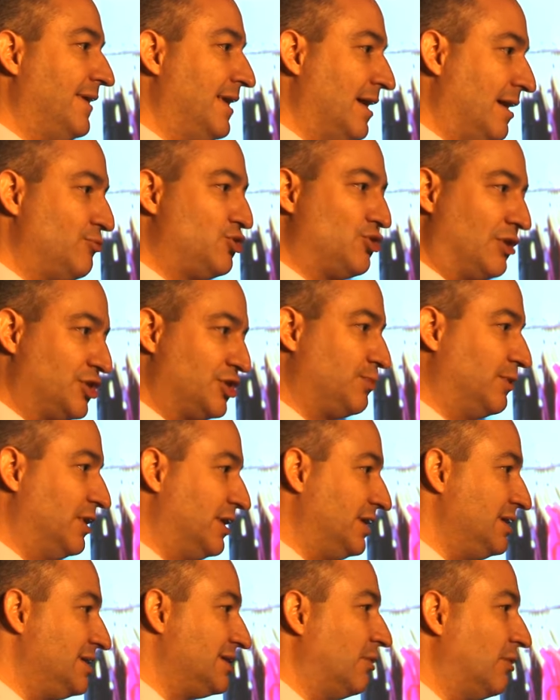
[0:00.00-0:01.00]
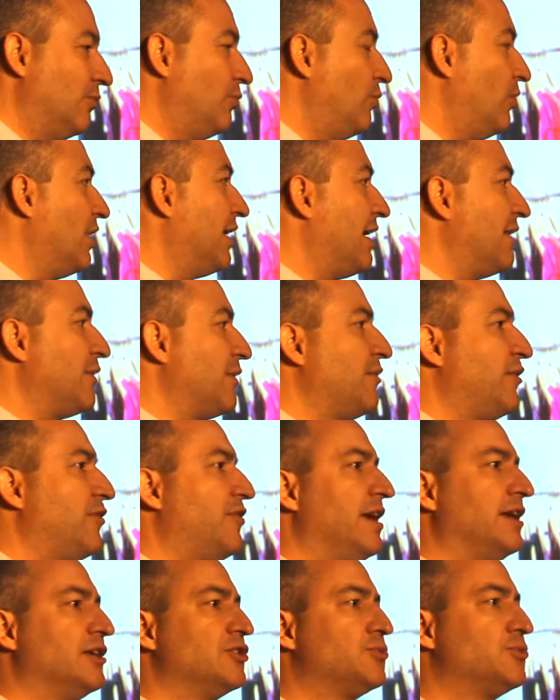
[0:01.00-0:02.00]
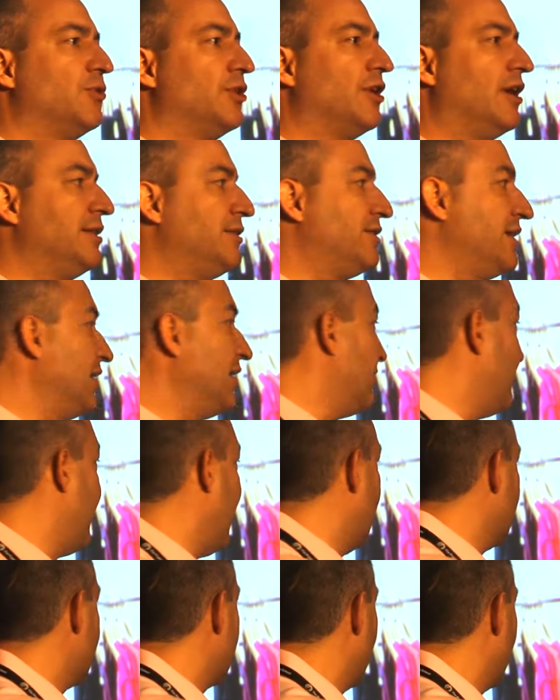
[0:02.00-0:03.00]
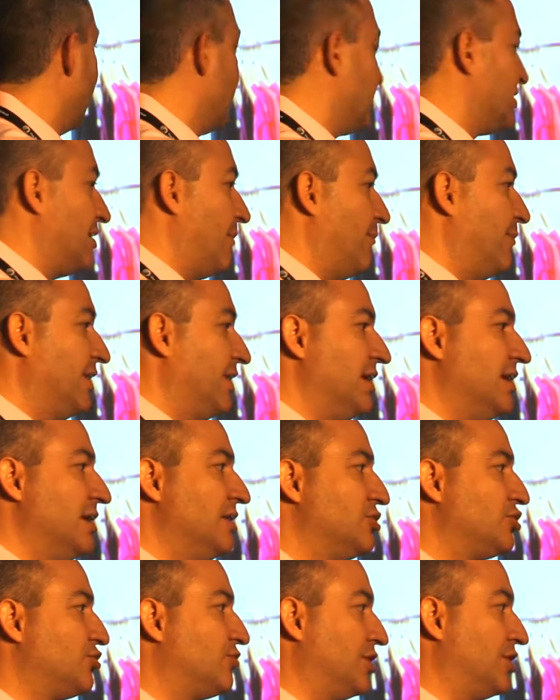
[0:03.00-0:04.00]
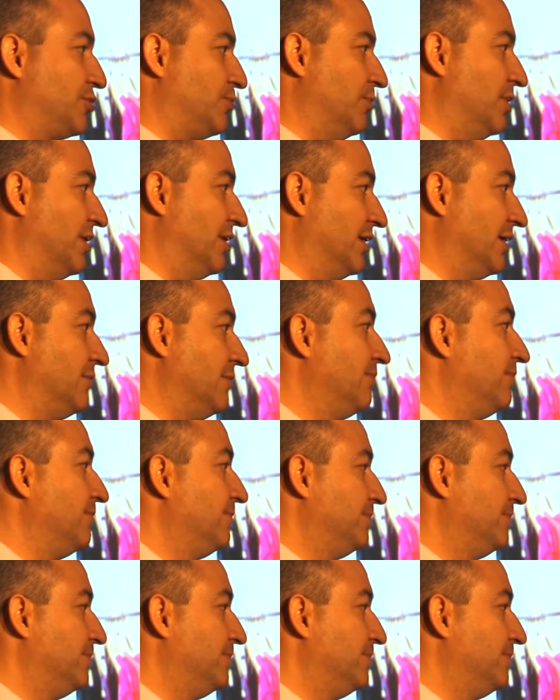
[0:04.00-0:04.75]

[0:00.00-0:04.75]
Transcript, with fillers: Yeah, trustworthy. So, what other things would I think about as to whether somebody is trustworthy?